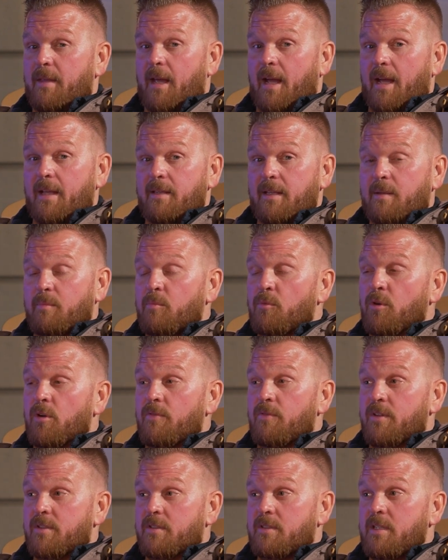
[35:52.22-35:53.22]
I think more
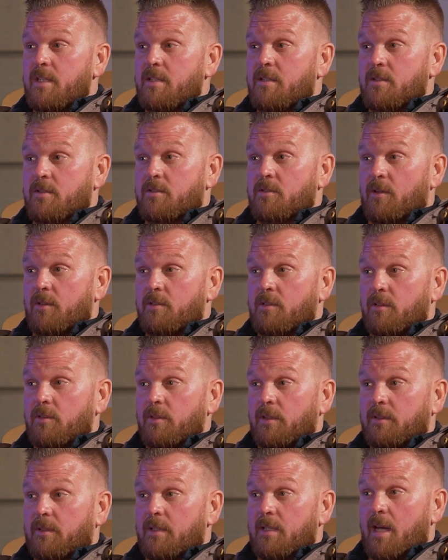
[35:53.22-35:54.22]
of us need to start to
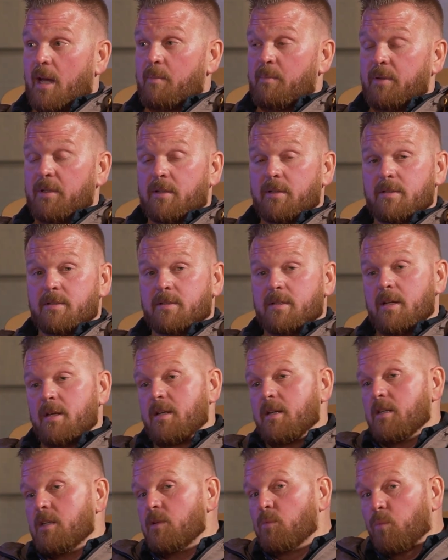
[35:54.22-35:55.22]
look to that, because
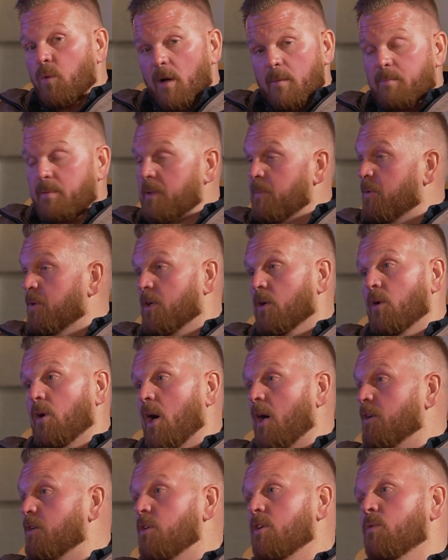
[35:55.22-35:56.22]
you want people to go
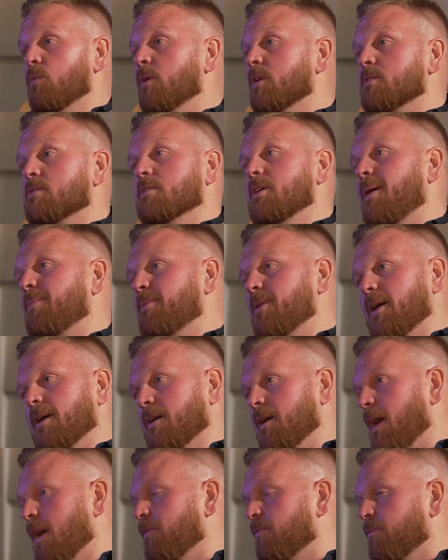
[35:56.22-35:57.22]
out. You didn't want to stop that
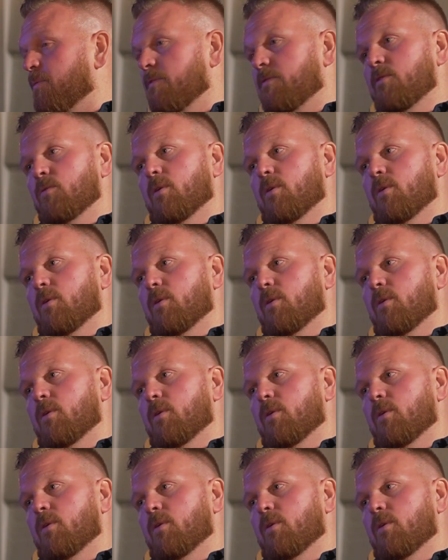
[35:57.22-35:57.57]
guy if you